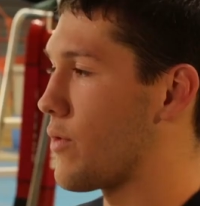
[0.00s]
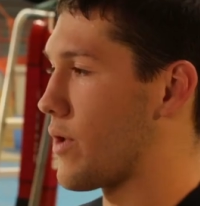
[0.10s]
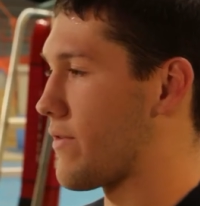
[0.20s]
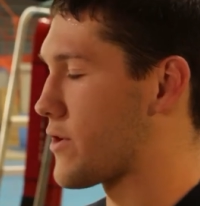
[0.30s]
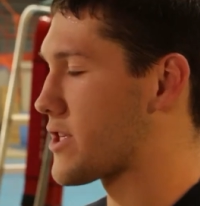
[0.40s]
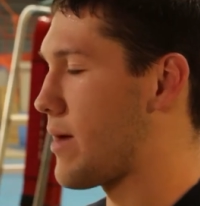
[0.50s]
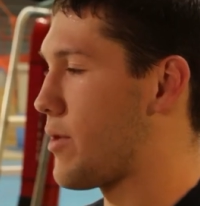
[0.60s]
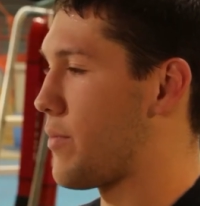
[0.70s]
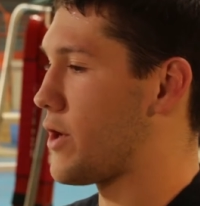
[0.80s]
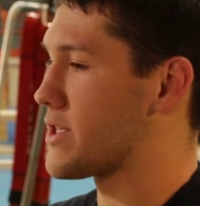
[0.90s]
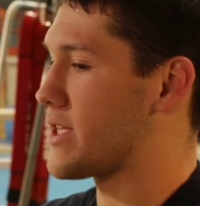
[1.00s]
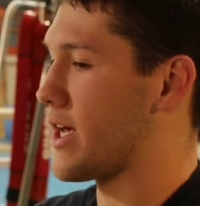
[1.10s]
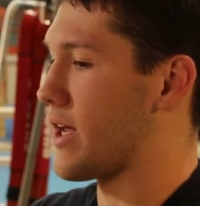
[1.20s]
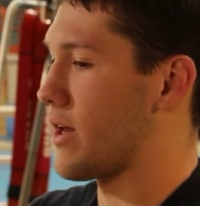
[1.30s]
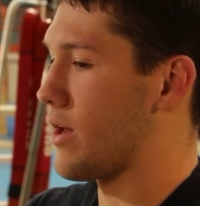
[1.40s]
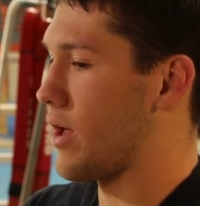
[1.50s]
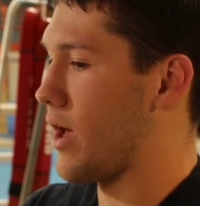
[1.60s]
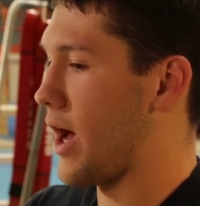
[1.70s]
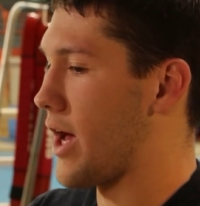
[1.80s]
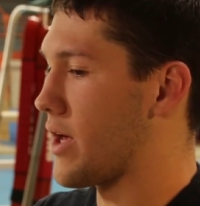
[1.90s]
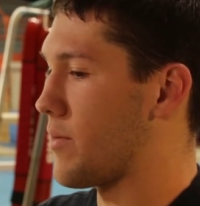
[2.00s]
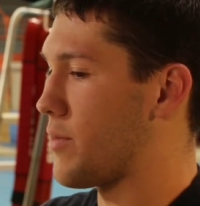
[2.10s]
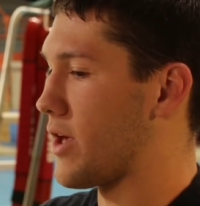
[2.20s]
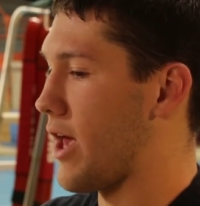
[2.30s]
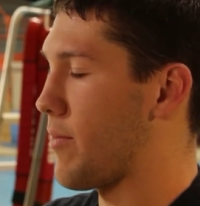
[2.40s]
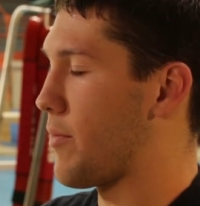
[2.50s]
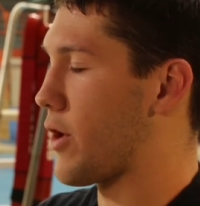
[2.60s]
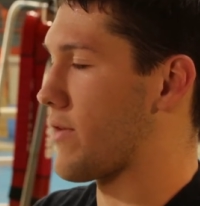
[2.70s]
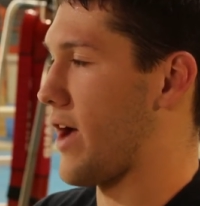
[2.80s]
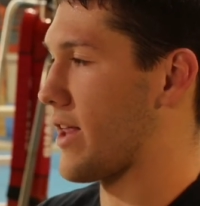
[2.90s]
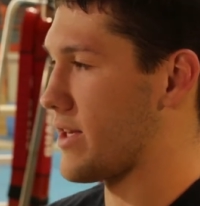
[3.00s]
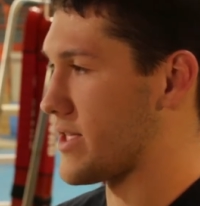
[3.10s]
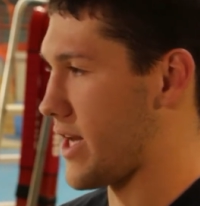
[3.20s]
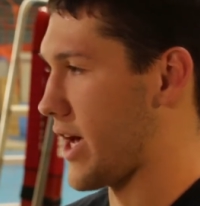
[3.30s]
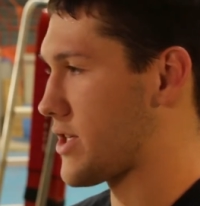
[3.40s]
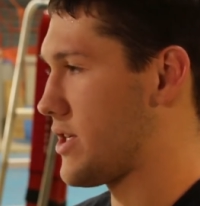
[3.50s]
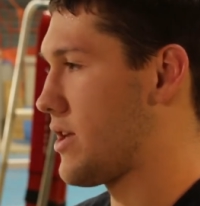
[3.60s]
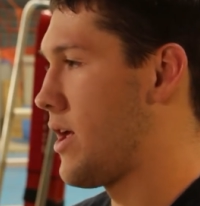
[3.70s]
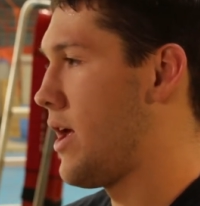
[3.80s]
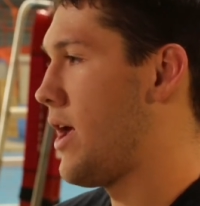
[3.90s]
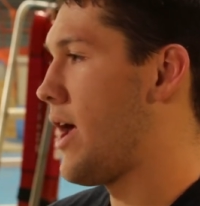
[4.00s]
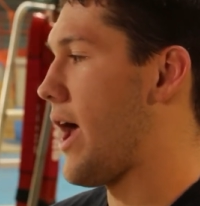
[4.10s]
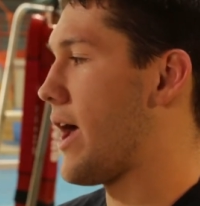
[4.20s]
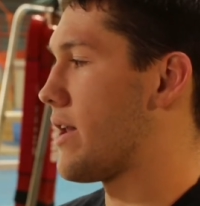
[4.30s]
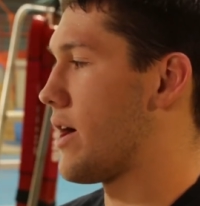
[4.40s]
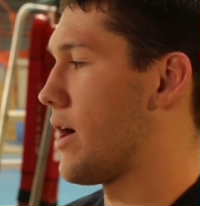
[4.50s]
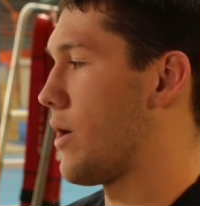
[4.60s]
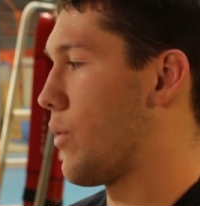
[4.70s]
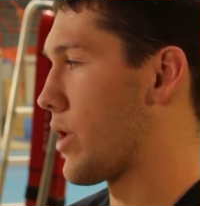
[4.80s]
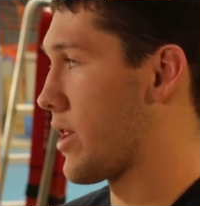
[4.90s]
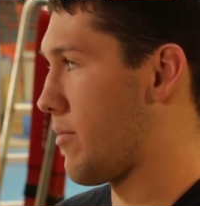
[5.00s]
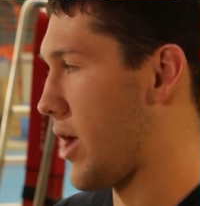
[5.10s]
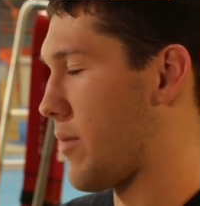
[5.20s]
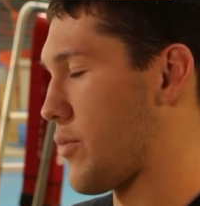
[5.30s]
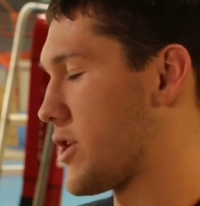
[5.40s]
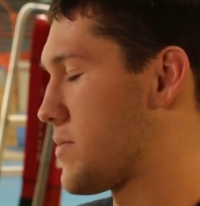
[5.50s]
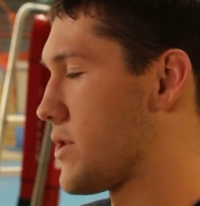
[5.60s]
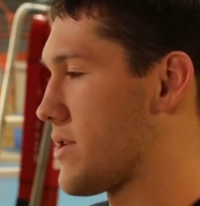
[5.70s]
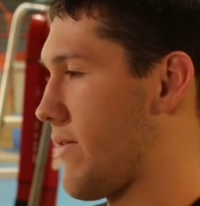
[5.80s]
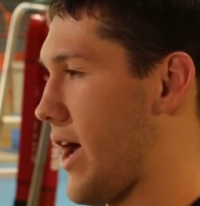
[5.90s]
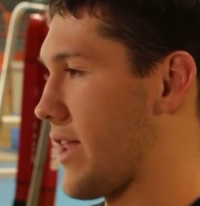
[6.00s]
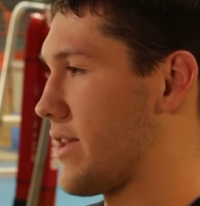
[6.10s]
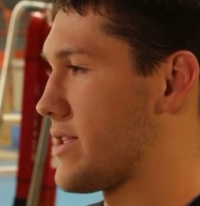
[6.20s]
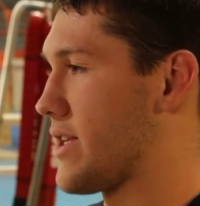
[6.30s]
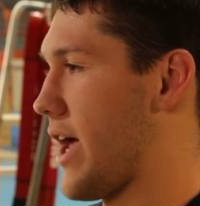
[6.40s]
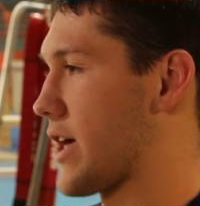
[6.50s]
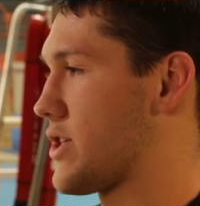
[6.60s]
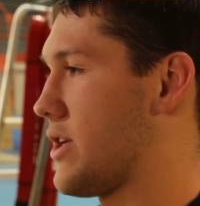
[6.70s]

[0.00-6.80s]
When I first came to Ball State, I became a part of Athletes in Action, and uh, one of the main principles of Athletes in Action